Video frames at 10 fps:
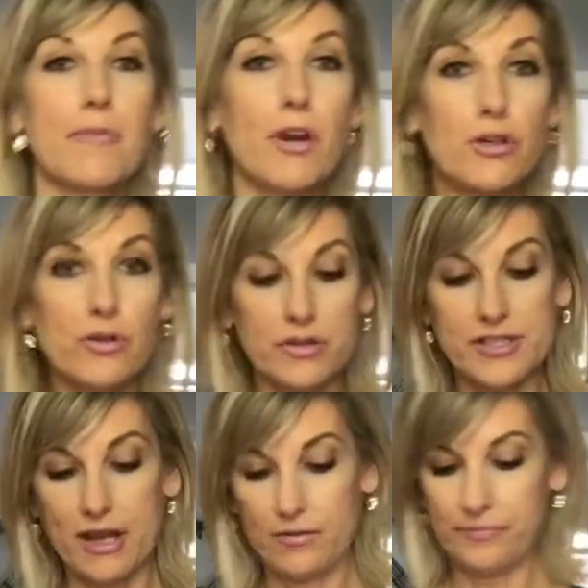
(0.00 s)
of our noodles
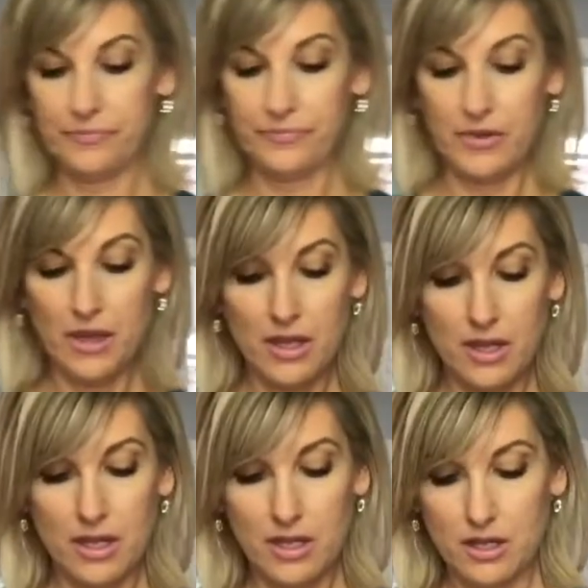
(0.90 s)
down.
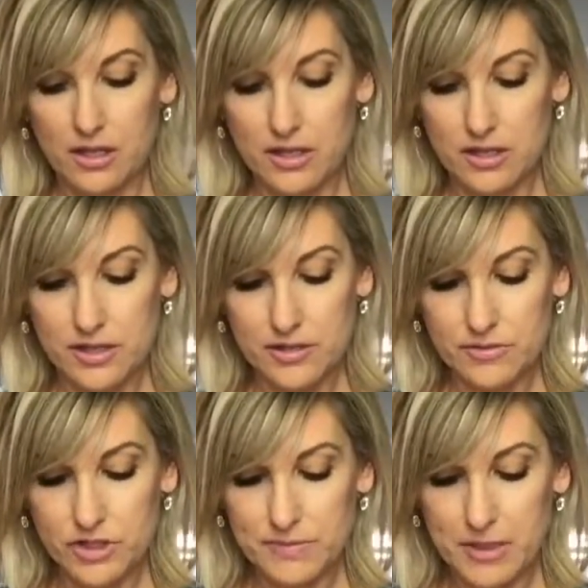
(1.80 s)
So
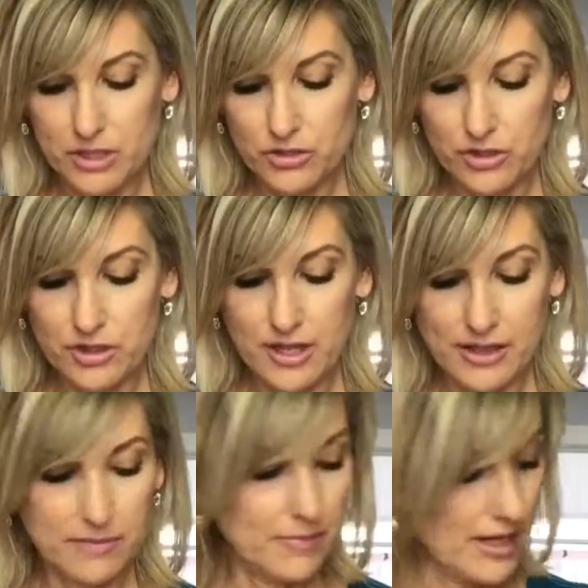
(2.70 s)
just make sure you
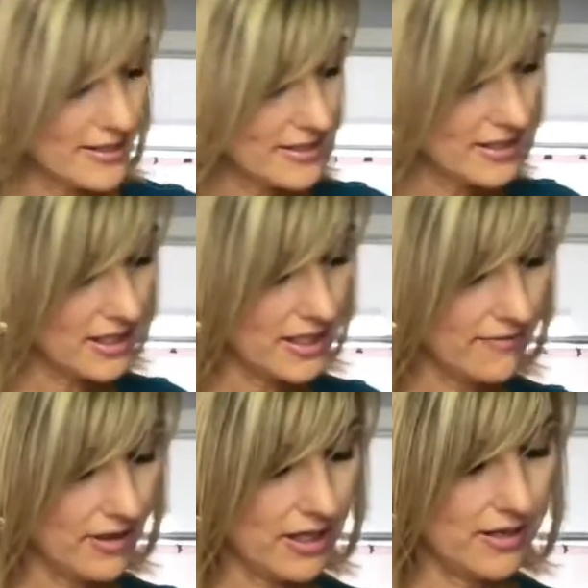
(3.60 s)
get them nice and
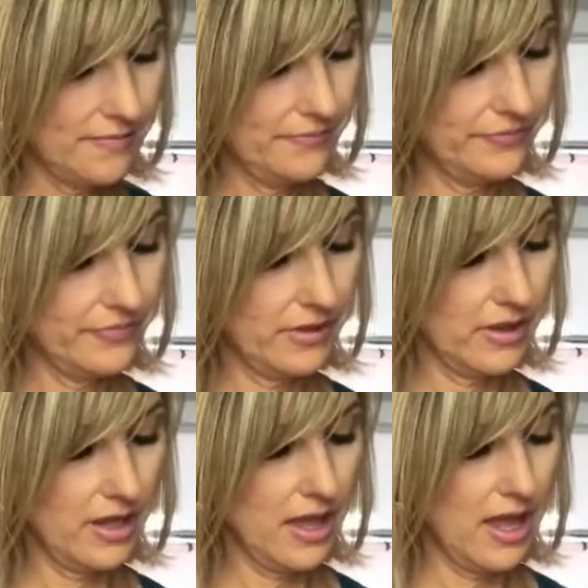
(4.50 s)
even.
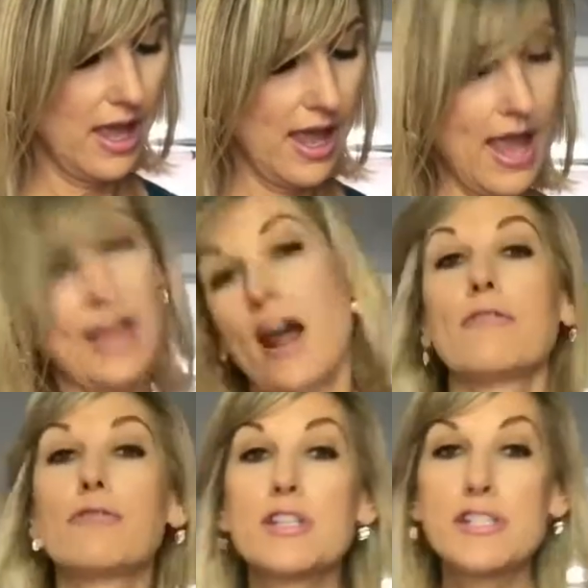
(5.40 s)
And
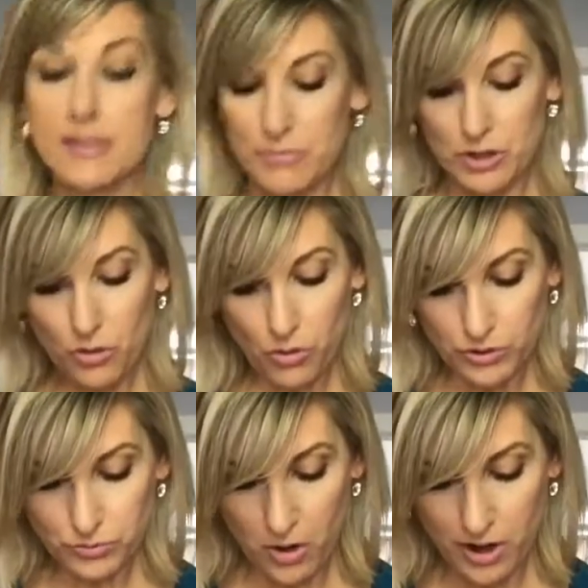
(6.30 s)
I've rinsed them with
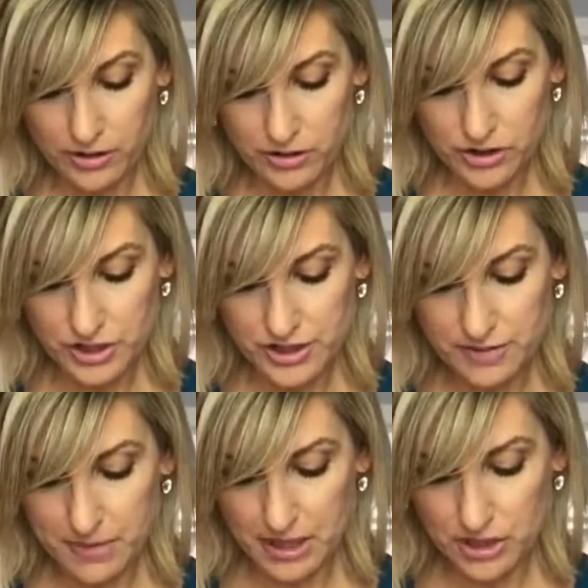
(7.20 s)
cold water just to
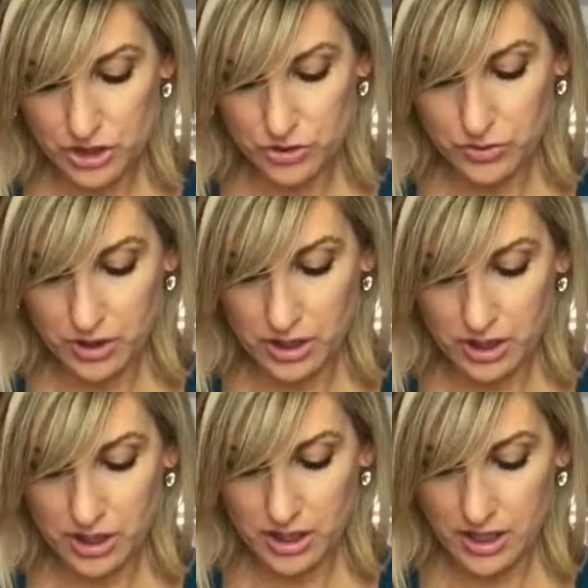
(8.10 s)
make sure